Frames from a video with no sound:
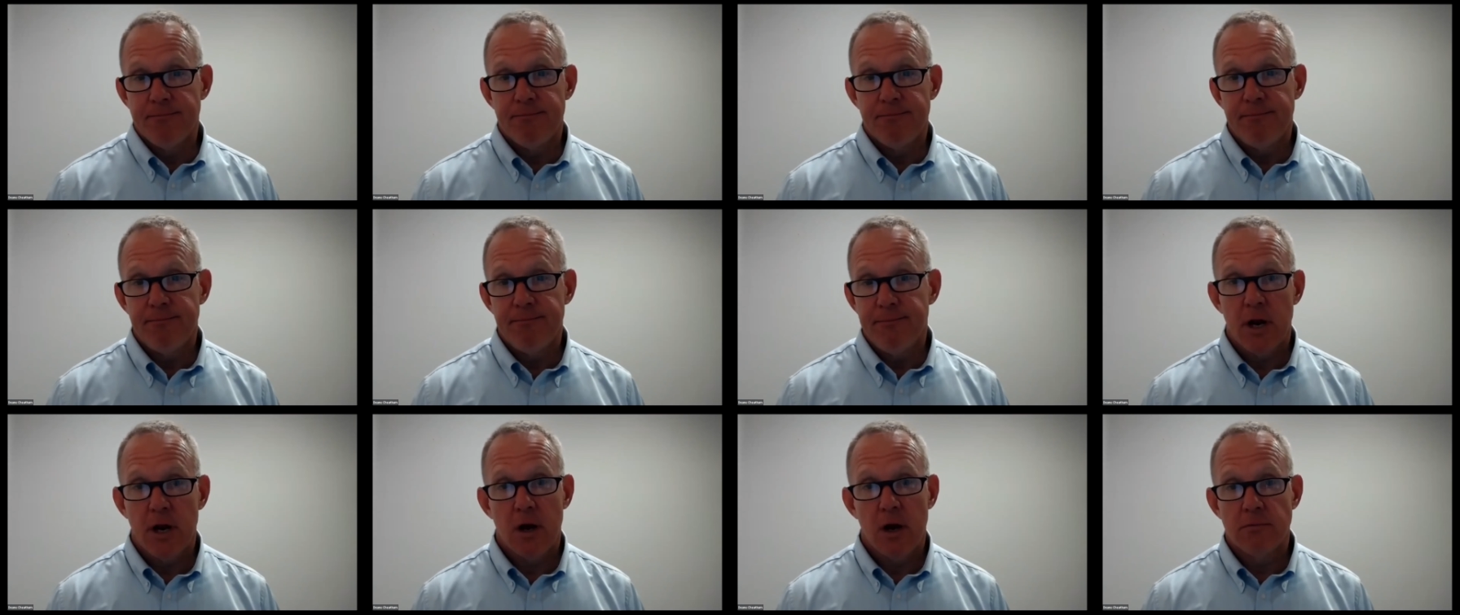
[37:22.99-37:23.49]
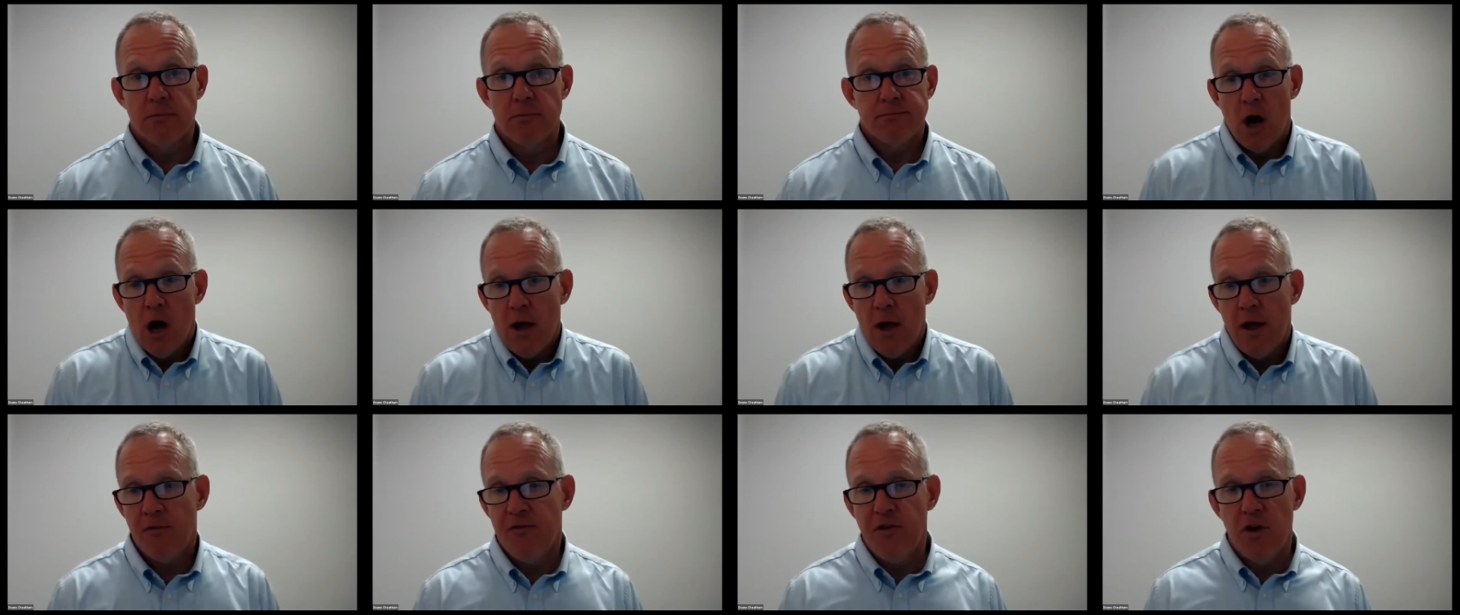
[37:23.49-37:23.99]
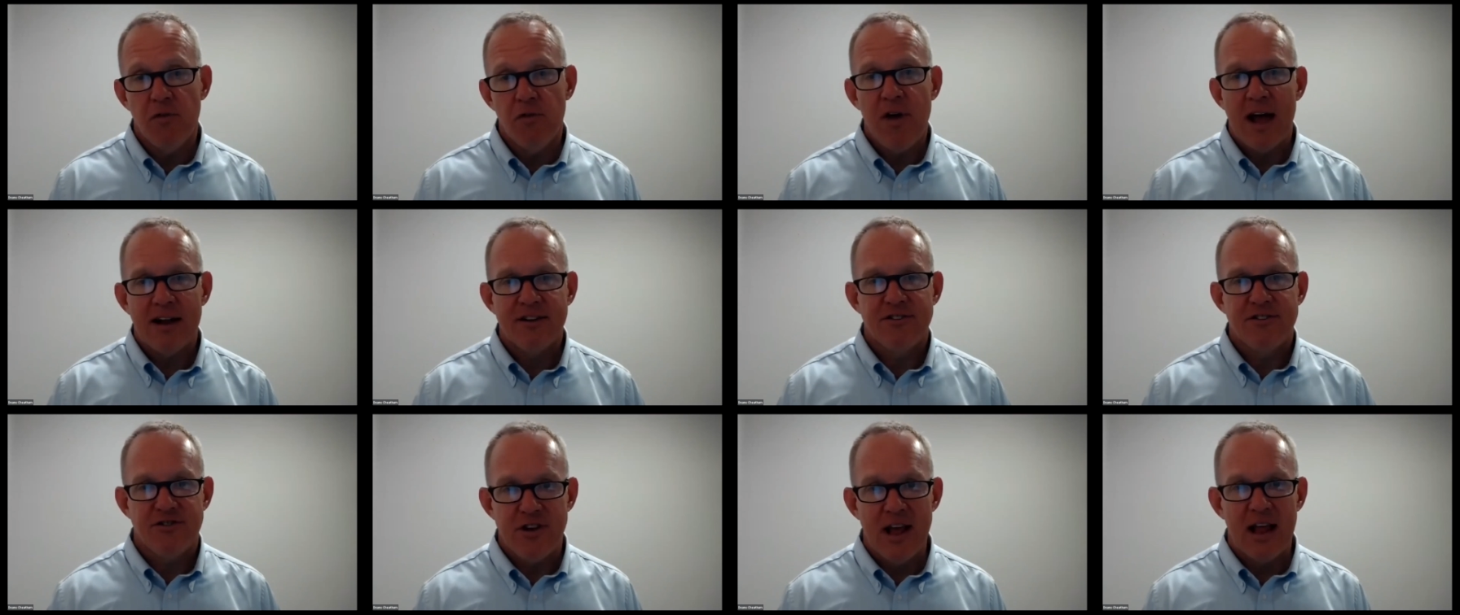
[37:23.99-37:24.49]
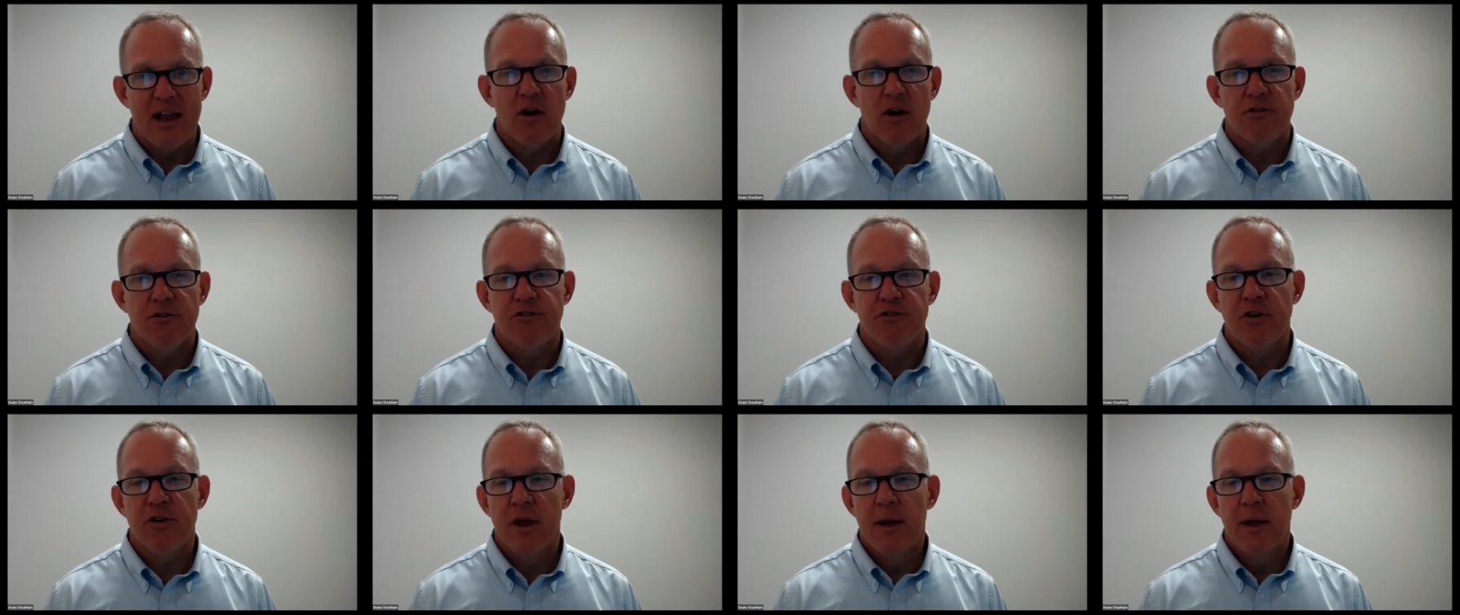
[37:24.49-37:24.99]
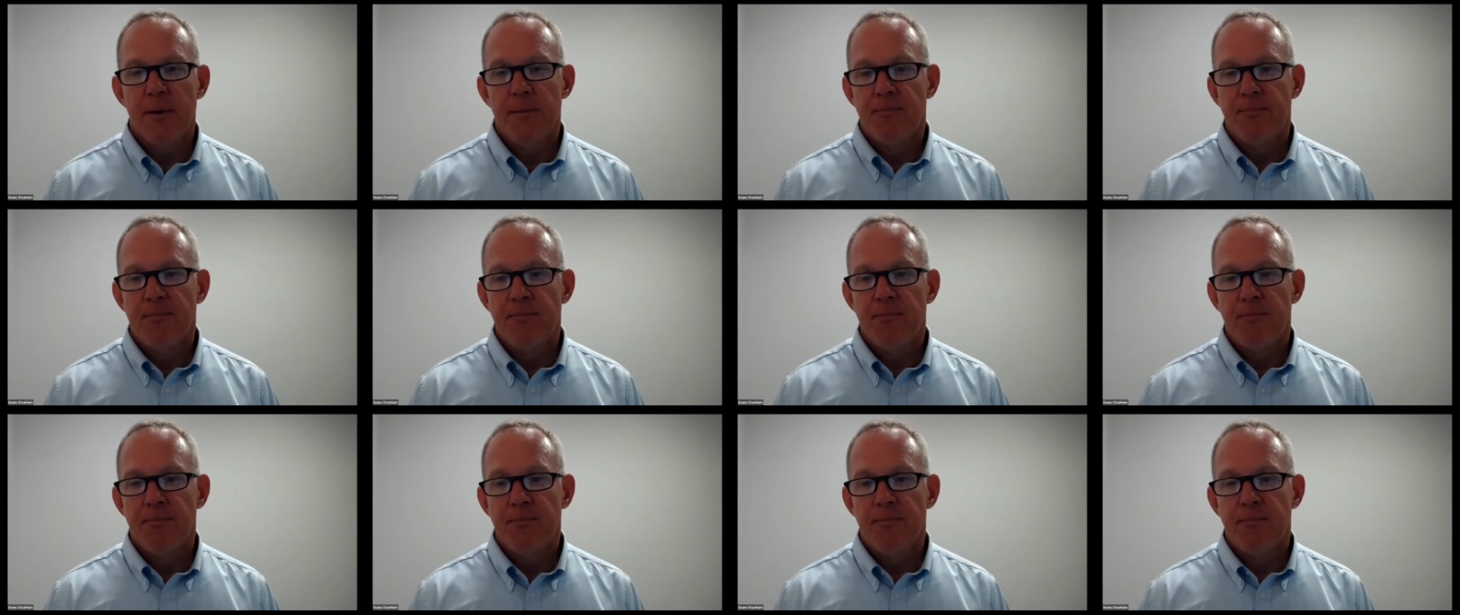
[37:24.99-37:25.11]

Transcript: If you've got sellers